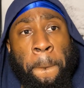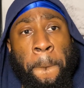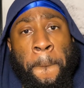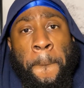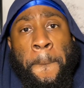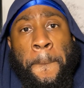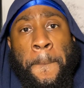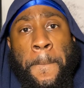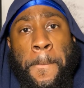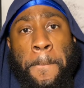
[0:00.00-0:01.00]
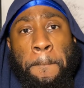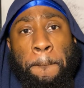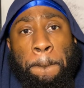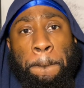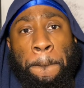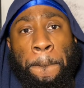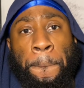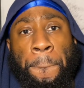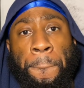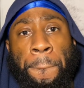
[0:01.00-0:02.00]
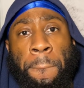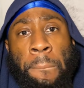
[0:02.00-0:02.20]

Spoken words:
(no one is talking)